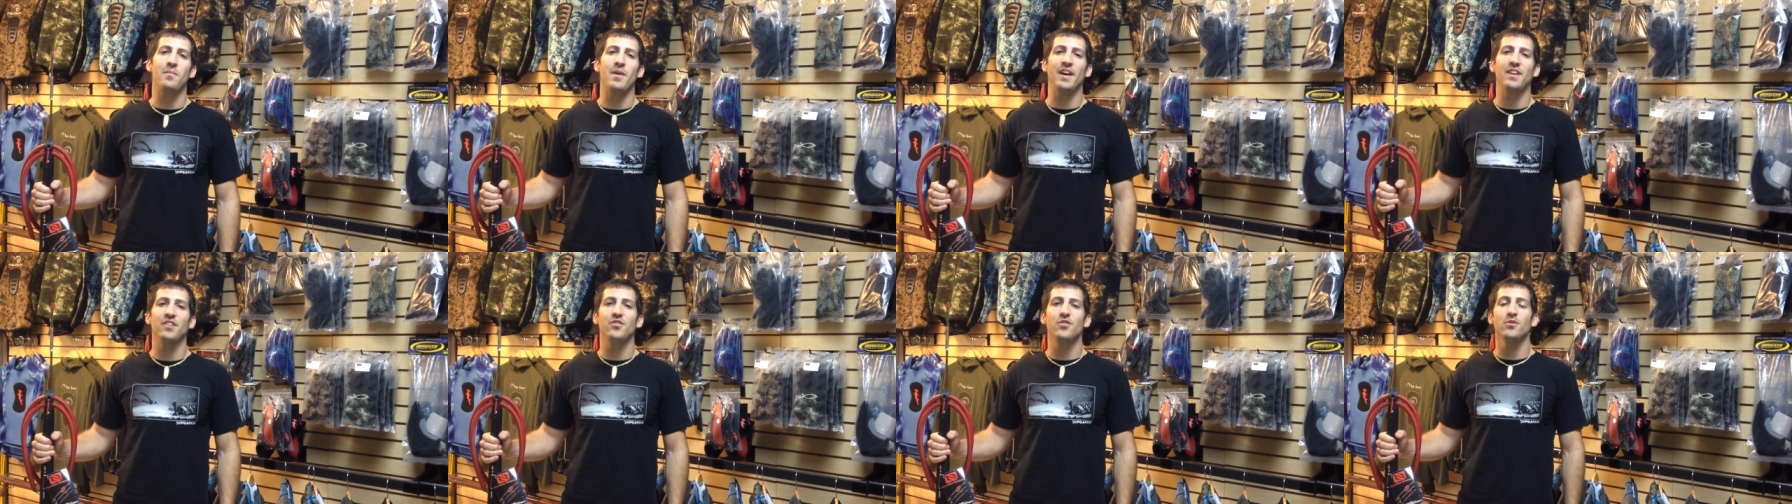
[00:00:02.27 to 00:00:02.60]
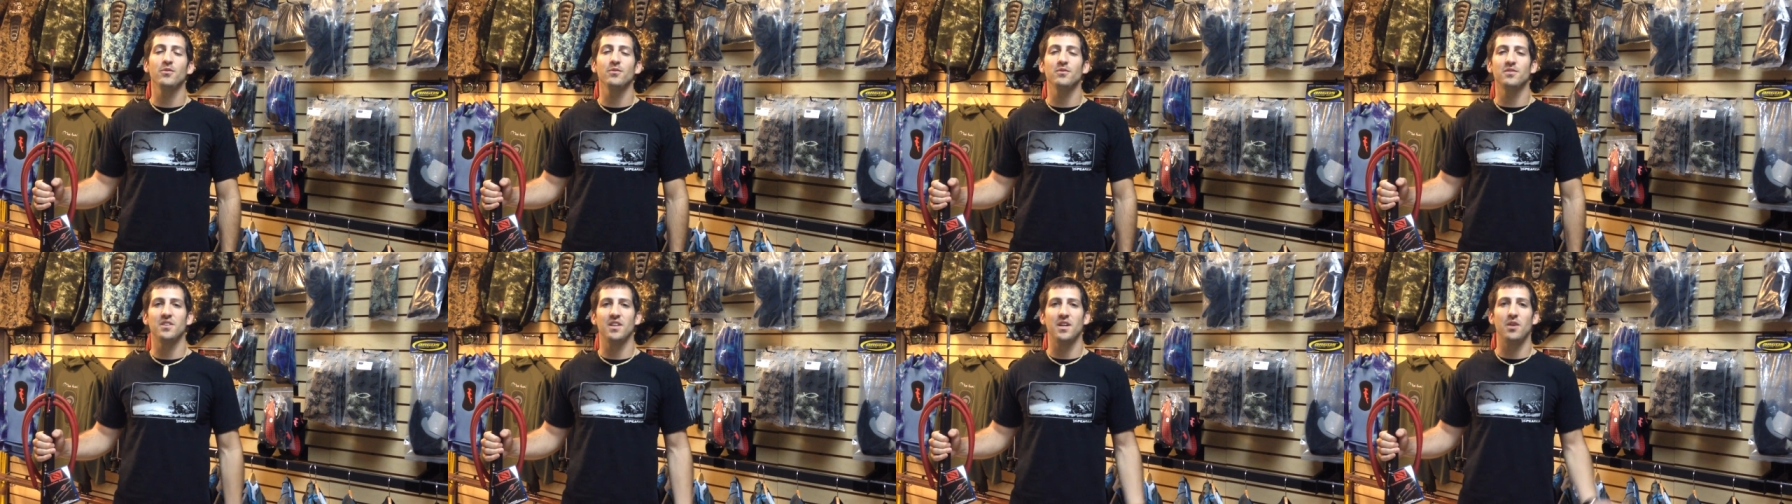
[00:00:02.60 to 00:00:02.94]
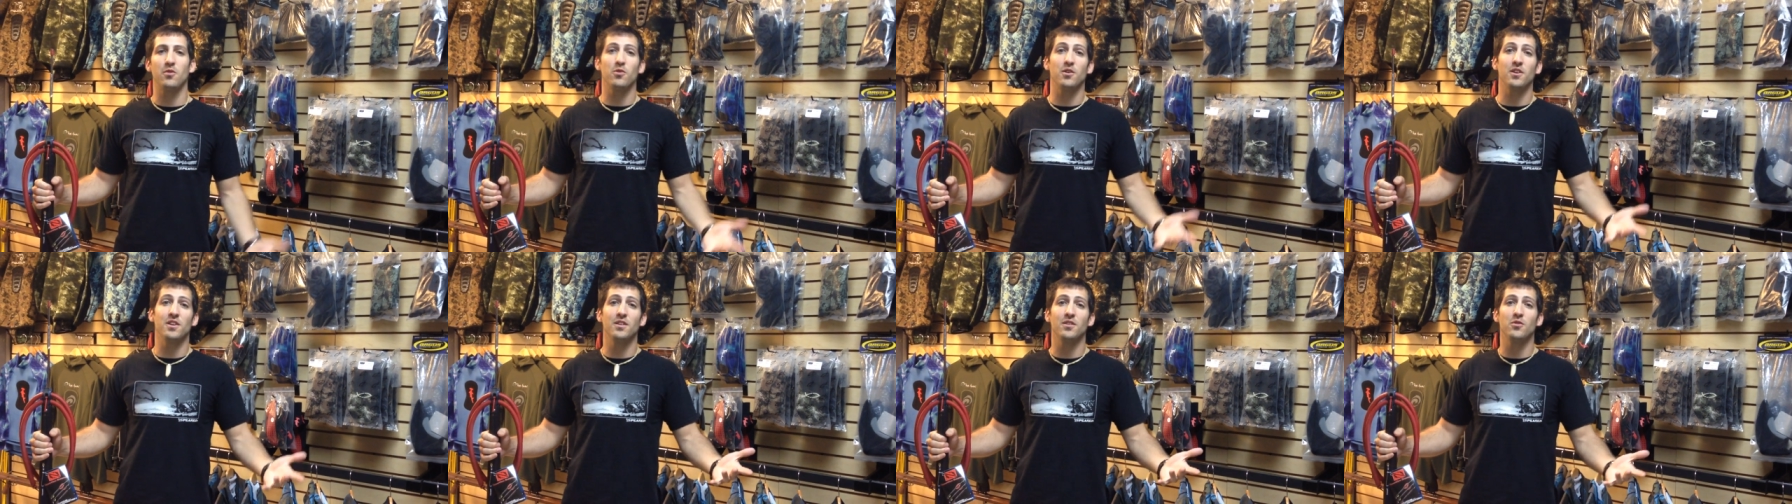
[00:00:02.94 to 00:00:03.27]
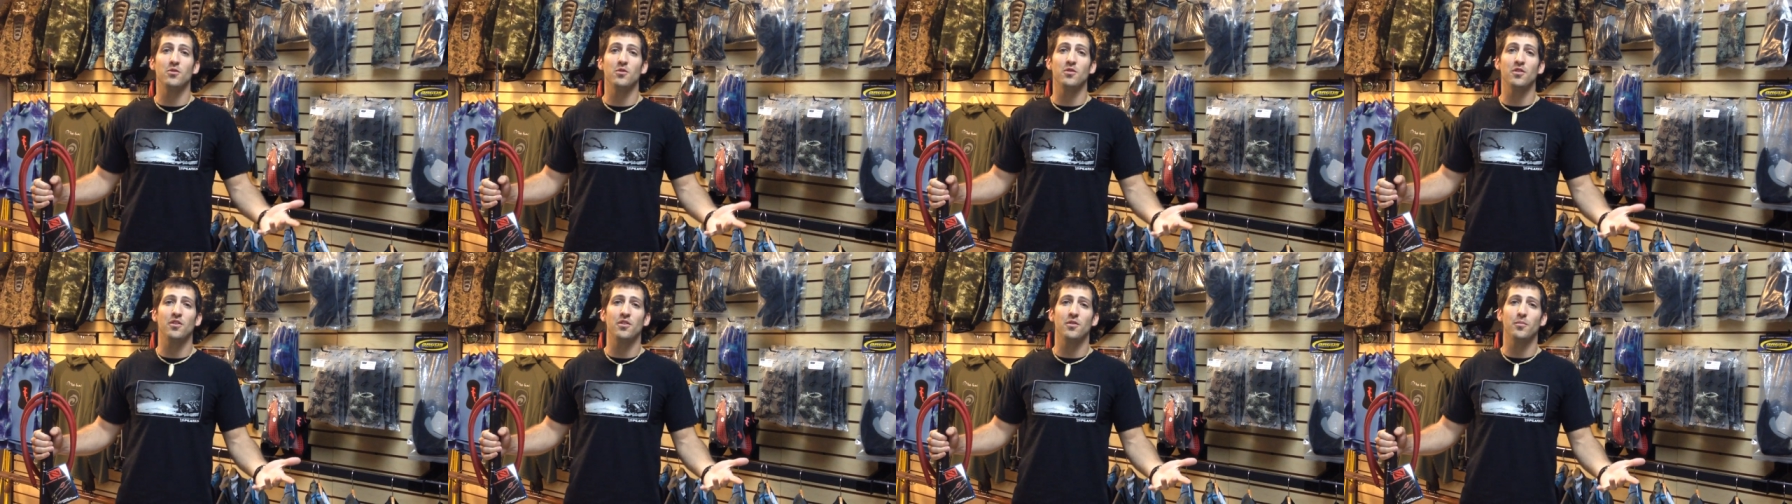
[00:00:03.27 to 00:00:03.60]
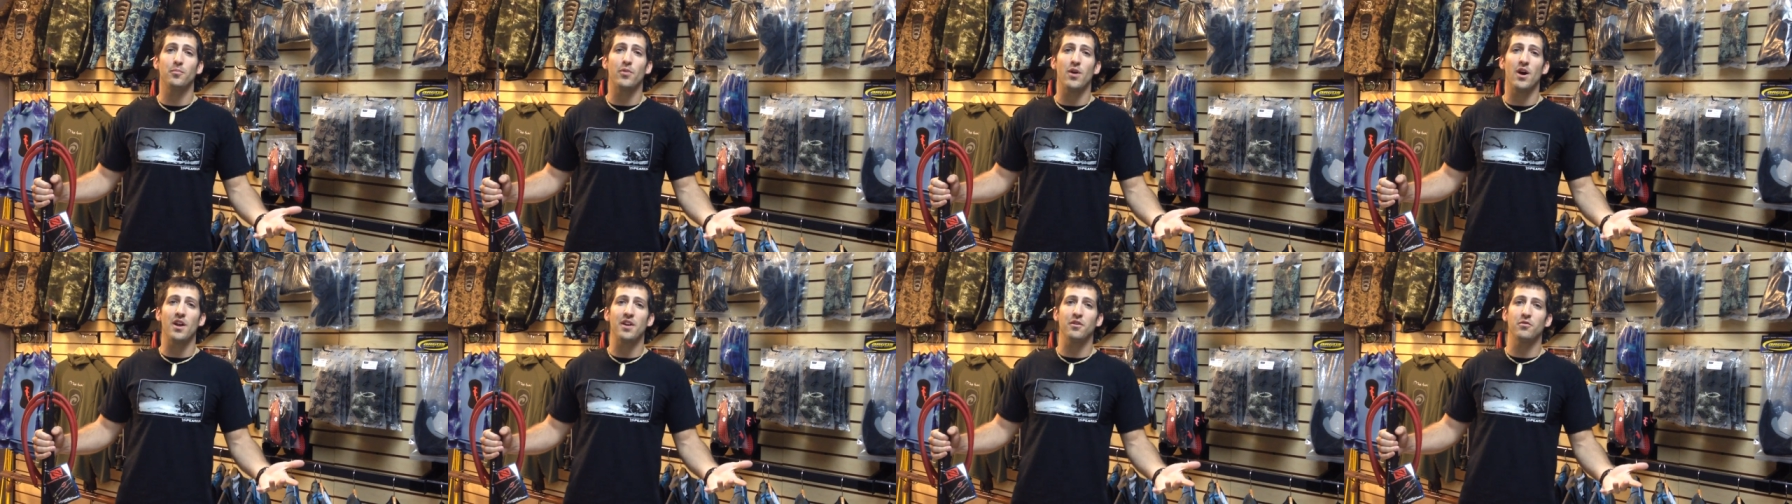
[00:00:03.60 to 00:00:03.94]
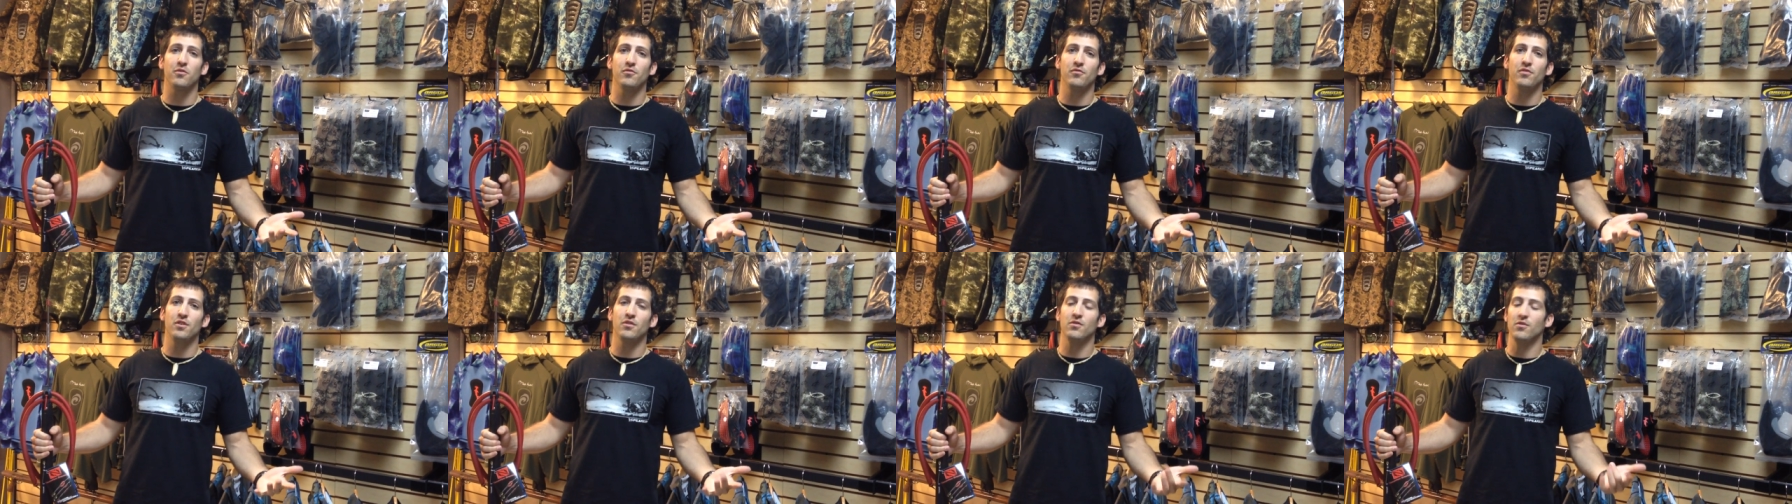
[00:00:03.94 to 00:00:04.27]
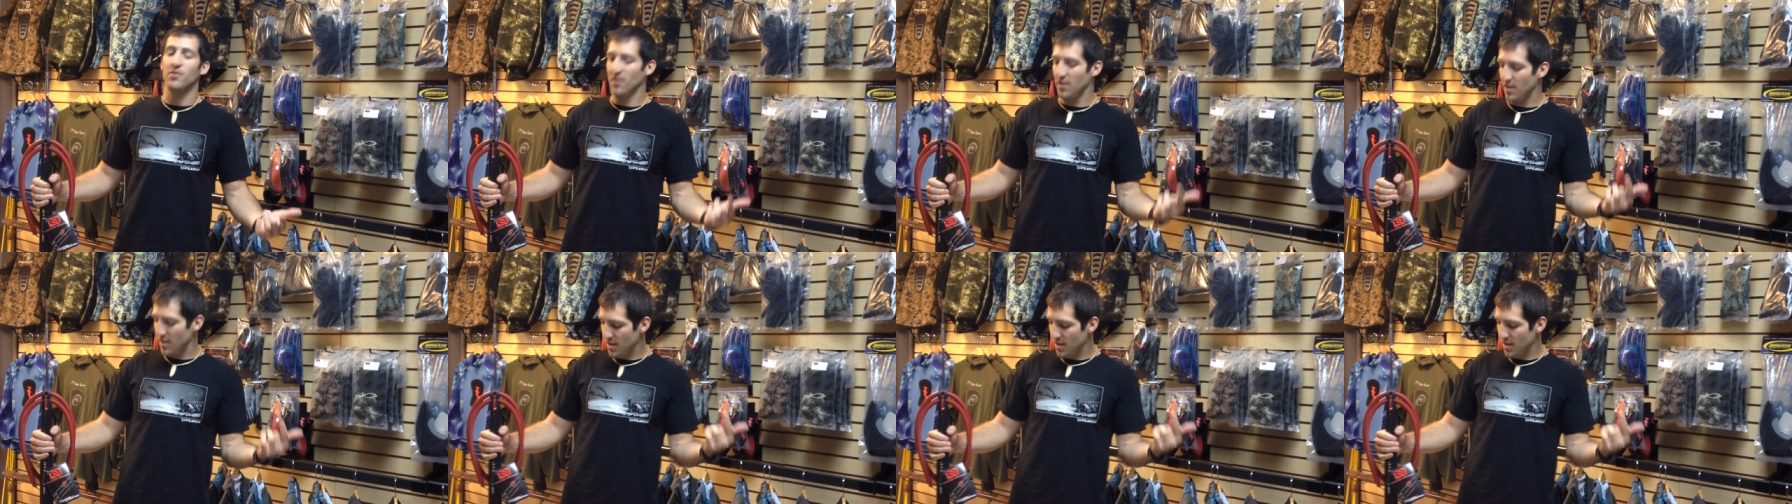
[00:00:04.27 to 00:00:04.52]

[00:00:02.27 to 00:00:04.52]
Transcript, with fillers: Andrew. Today we're going to do another product review.